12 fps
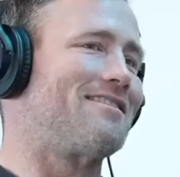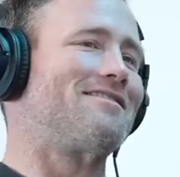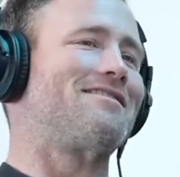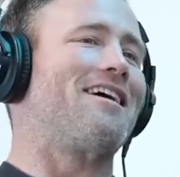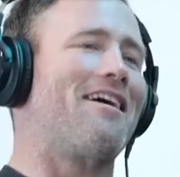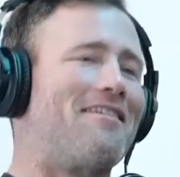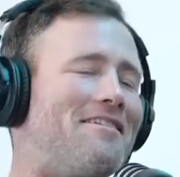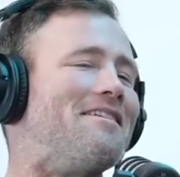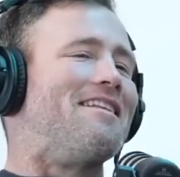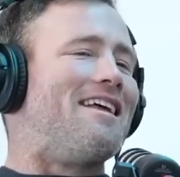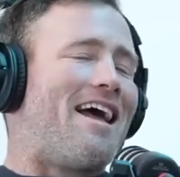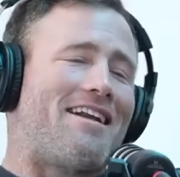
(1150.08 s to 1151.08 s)
So
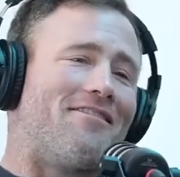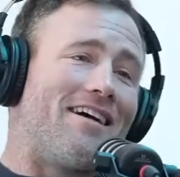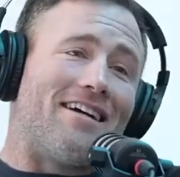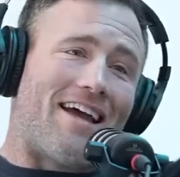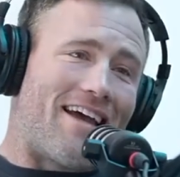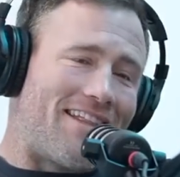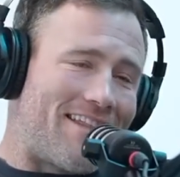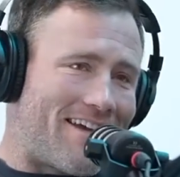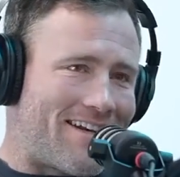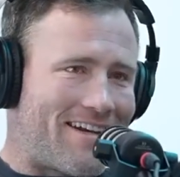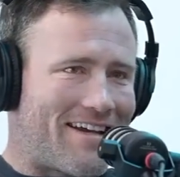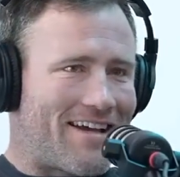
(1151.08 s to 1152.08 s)
anyway, and then